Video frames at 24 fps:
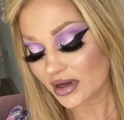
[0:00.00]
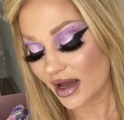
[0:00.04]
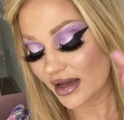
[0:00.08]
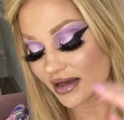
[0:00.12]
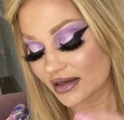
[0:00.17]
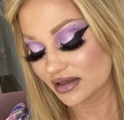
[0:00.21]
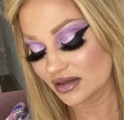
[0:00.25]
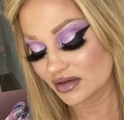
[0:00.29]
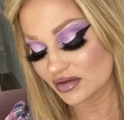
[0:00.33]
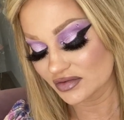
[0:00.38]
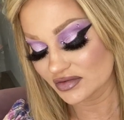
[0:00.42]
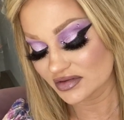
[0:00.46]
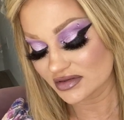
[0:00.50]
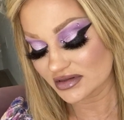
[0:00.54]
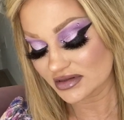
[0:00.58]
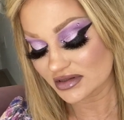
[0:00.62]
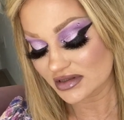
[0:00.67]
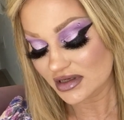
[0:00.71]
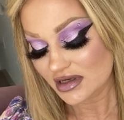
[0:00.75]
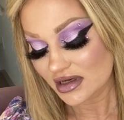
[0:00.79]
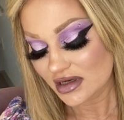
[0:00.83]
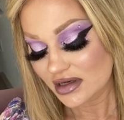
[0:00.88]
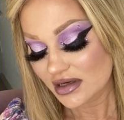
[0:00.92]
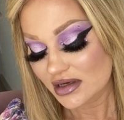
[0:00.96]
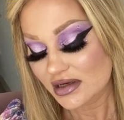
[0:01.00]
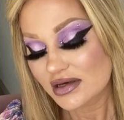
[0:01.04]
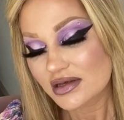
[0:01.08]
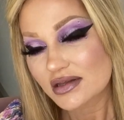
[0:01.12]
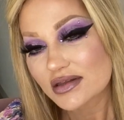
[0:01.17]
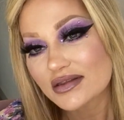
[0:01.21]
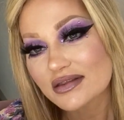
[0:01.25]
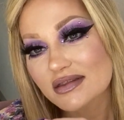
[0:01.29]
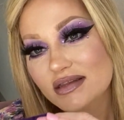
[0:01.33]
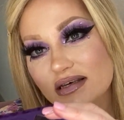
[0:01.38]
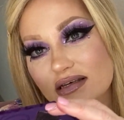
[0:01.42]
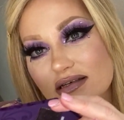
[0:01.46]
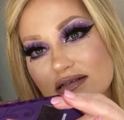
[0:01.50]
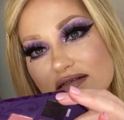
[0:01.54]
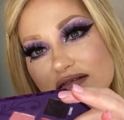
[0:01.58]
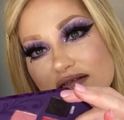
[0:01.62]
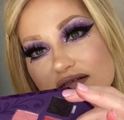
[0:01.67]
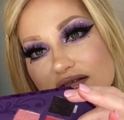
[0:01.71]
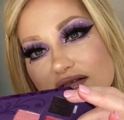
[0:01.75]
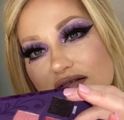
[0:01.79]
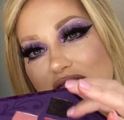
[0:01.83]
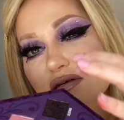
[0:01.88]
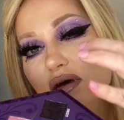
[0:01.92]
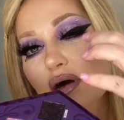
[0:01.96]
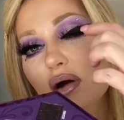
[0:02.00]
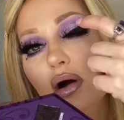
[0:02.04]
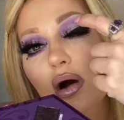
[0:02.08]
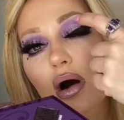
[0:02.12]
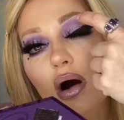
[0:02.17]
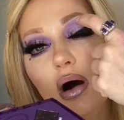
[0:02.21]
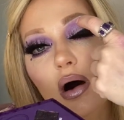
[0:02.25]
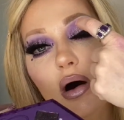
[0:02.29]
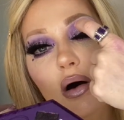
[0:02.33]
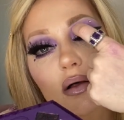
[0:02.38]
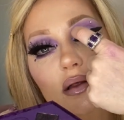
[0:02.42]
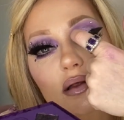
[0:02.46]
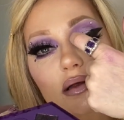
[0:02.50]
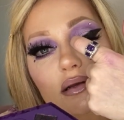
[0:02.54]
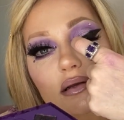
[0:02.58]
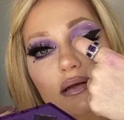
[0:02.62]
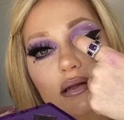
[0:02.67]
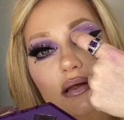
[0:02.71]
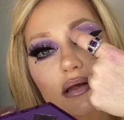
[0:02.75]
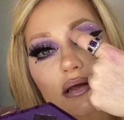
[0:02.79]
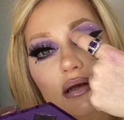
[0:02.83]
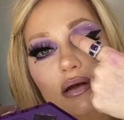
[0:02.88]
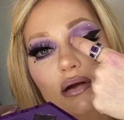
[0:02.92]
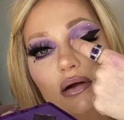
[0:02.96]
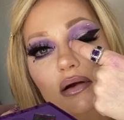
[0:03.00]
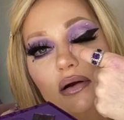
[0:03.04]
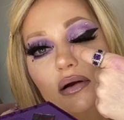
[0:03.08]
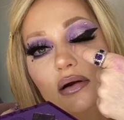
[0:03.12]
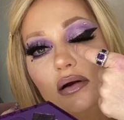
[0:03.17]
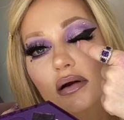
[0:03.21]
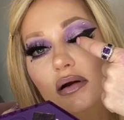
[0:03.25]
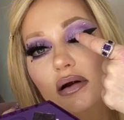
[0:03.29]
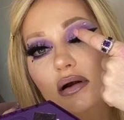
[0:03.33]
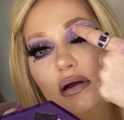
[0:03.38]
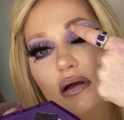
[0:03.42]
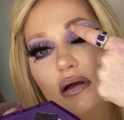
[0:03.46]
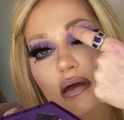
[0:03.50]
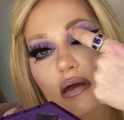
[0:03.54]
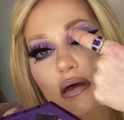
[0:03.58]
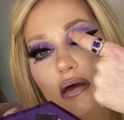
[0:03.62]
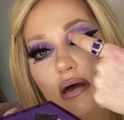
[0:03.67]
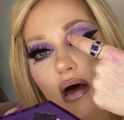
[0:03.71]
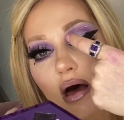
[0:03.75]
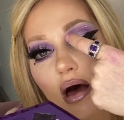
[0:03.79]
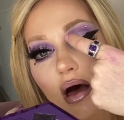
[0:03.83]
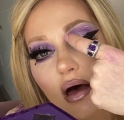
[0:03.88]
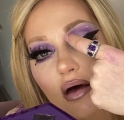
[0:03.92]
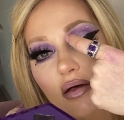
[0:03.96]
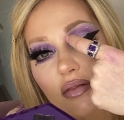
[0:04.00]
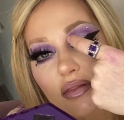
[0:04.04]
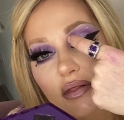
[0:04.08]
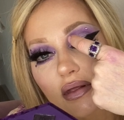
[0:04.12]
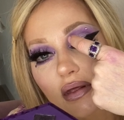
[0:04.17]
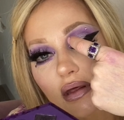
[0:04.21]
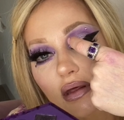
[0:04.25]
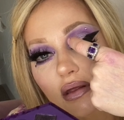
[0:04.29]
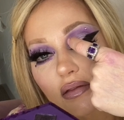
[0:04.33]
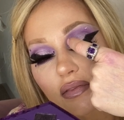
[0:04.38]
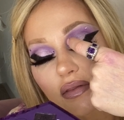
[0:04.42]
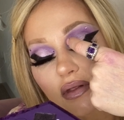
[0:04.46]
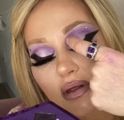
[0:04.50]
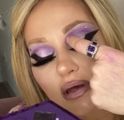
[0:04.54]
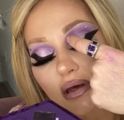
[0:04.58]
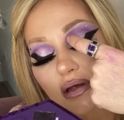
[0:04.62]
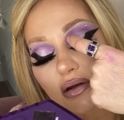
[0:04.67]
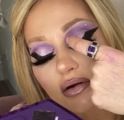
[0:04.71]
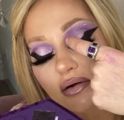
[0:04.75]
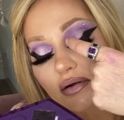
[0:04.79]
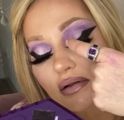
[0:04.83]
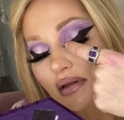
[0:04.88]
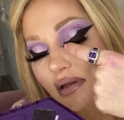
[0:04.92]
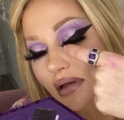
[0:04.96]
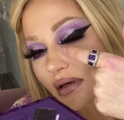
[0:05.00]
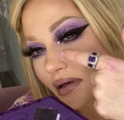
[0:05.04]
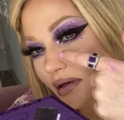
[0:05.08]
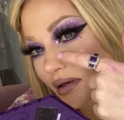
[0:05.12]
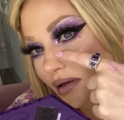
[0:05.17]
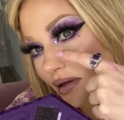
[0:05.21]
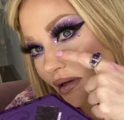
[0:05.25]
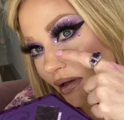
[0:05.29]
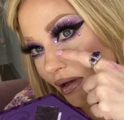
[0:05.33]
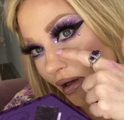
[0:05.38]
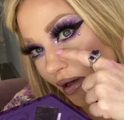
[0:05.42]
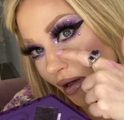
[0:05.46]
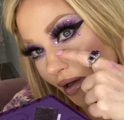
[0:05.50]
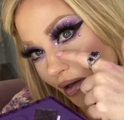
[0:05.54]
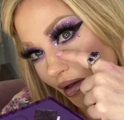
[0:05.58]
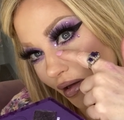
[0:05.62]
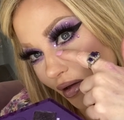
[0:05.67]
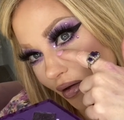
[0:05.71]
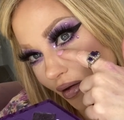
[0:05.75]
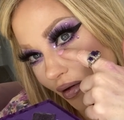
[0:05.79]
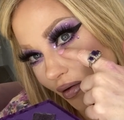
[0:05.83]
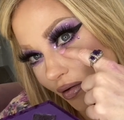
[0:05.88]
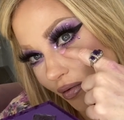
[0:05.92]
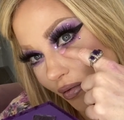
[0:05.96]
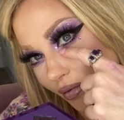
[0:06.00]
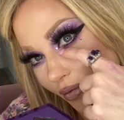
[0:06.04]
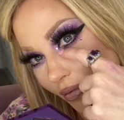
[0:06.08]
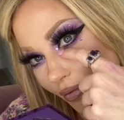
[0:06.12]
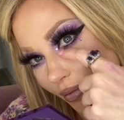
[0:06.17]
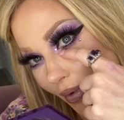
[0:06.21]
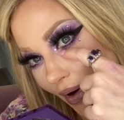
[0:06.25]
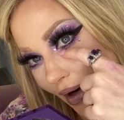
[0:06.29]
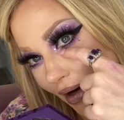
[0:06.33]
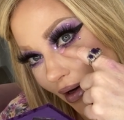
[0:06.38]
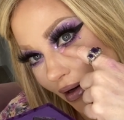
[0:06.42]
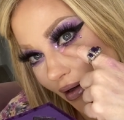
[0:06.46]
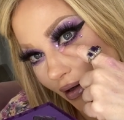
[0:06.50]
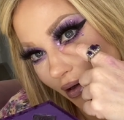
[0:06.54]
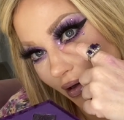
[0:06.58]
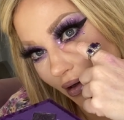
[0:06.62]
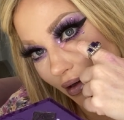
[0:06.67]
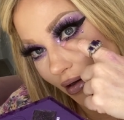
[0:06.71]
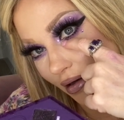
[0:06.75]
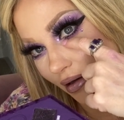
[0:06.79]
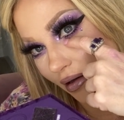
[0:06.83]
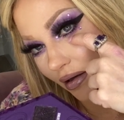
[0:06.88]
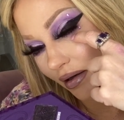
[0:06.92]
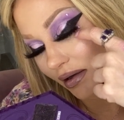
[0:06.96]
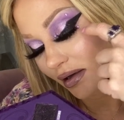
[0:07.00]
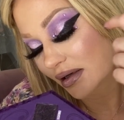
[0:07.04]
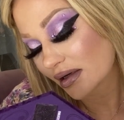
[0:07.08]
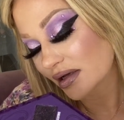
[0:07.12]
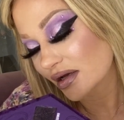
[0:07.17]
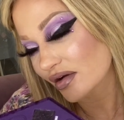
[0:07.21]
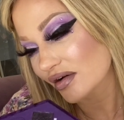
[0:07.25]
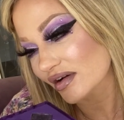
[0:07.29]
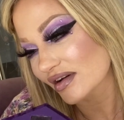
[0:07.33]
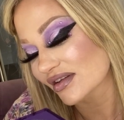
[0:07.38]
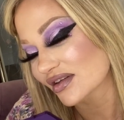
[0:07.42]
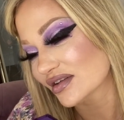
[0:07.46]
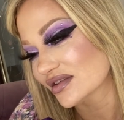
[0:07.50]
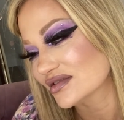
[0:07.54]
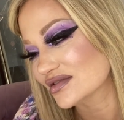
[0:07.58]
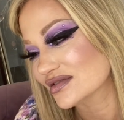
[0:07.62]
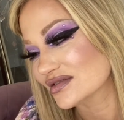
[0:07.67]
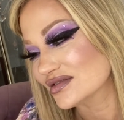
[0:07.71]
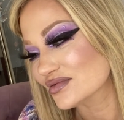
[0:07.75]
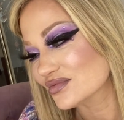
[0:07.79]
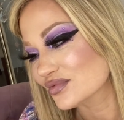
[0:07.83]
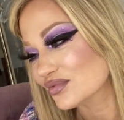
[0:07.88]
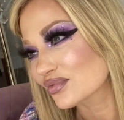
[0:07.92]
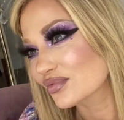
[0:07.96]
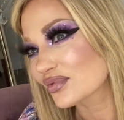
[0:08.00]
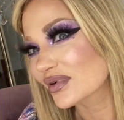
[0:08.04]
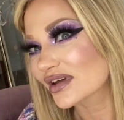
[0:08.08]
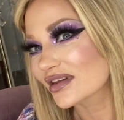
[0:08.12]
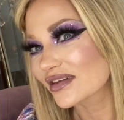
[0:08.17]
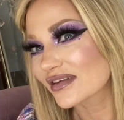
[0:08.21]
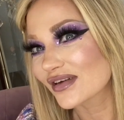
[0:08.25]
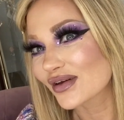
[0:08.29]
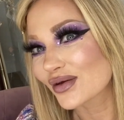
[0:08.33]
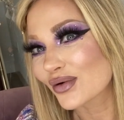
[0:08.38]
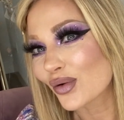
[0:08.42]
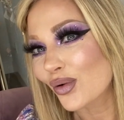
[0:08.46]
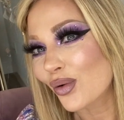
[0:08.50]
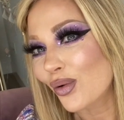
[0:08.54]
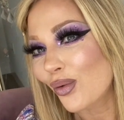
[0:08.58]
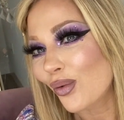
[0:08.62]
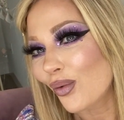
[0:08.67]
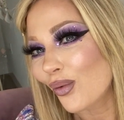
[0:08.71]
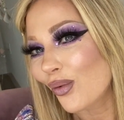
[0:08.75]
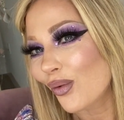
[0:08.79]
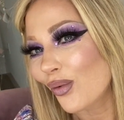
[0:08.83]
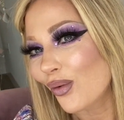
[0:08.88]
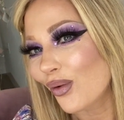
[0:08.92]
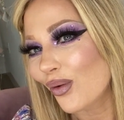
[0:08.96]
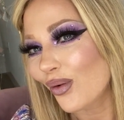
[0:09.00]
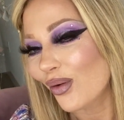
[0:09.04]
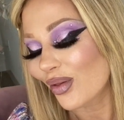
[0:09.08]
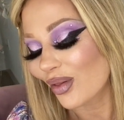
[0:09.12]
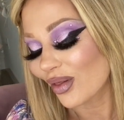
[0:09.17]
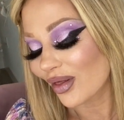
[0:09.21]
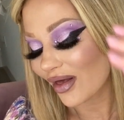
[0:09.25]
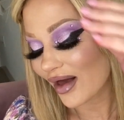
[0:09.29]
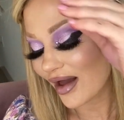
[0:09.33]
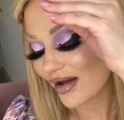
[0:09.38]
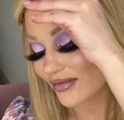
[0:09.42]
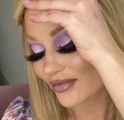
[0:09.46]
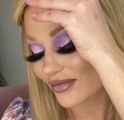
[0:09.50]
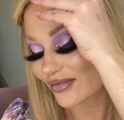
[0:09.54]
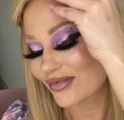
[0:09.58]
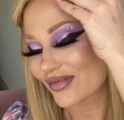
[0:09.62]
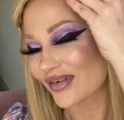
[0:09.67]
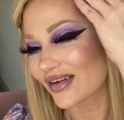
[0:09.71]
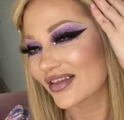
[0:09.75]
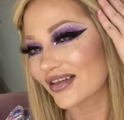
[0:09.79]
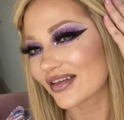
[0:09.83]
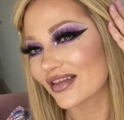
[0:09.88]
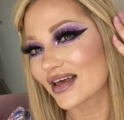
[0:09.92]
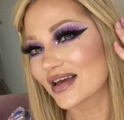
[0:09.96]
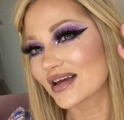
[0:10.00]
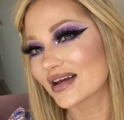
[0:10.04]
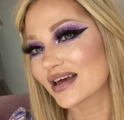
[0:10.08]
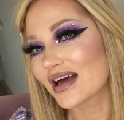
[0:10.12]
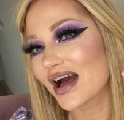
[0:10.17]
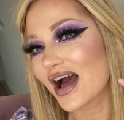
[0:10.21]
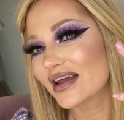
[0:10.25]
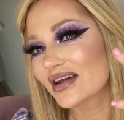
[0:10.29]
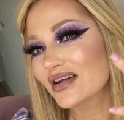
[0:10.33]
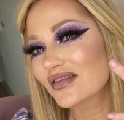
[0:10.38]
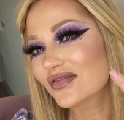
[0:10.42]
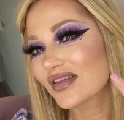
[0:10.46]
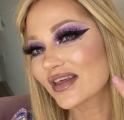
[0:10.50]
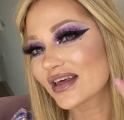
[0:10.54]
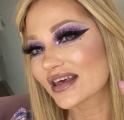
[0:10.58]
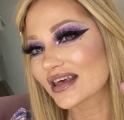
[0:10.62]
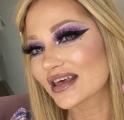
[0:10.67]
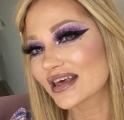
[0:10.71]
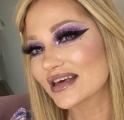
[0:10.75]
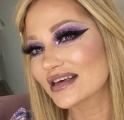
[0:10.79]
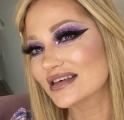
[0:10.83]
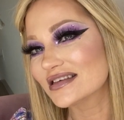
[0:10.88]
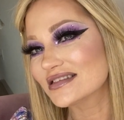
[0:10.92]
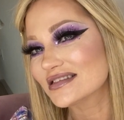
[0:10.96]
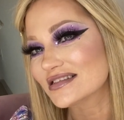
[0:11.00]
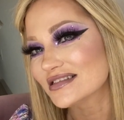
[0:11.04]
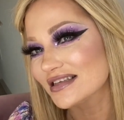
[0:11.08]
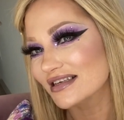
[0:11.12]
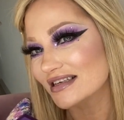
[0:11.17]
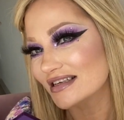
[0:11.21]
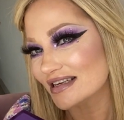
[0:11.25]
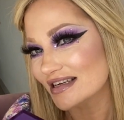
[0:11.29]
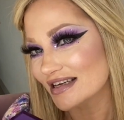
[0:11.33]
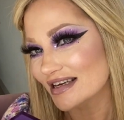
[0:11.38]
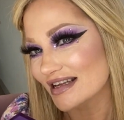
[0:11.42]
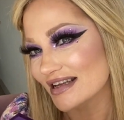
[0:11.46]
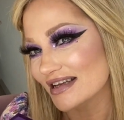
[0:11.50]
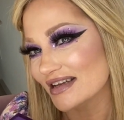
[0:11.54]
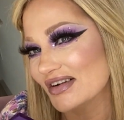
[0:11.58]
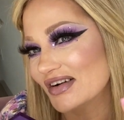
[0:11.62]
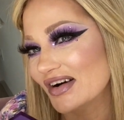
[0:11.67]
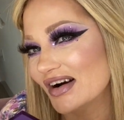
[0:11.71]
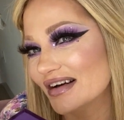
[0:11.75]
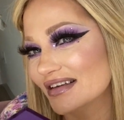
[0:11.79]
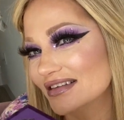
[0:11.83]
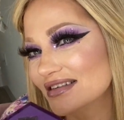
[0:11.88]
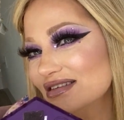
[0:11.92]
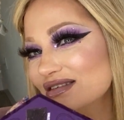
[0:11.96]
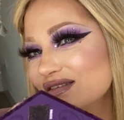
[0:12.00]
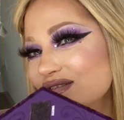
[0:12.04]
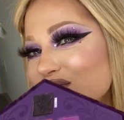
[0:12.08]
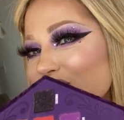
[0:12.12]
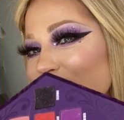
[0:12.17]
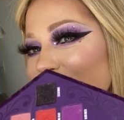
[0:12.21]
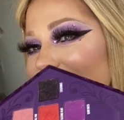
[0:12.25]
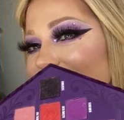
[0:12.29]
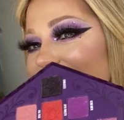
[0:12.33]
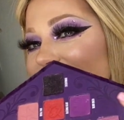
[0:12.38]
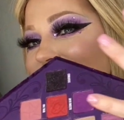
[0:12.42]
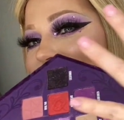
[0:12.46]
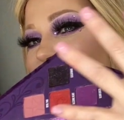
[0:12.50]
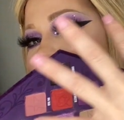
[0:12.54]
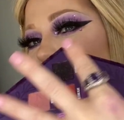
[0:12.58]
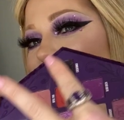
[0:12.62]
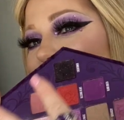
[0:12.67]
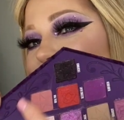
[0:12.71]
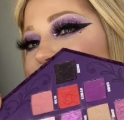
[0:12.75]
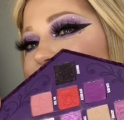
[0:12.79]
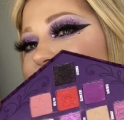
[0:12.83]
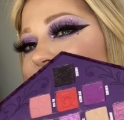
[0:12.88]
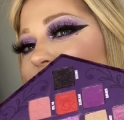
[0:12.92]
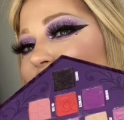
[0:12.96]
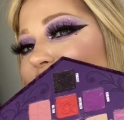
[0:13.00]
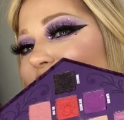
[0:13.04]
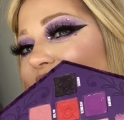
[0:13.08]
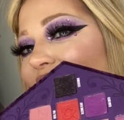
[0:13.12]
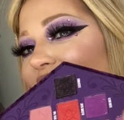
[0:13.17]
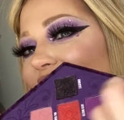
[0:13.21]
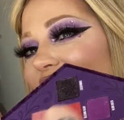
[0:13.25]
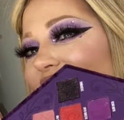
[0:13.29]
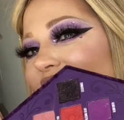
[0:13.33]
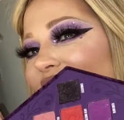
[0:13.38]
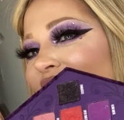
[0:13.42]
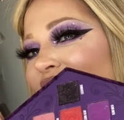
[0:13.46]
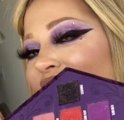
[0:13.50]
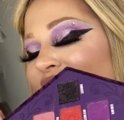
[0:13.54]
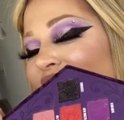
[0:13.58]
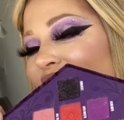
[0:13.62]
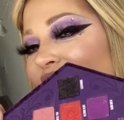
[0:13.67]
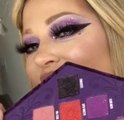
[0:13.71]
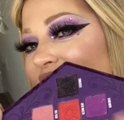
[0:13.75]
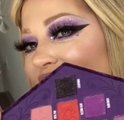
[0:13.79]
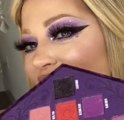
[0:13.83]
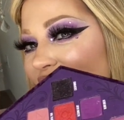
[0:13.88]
I used this all in here, the inner lid and right in here. It looked really cool. It kind of like is the neon sort of shade in the palette here.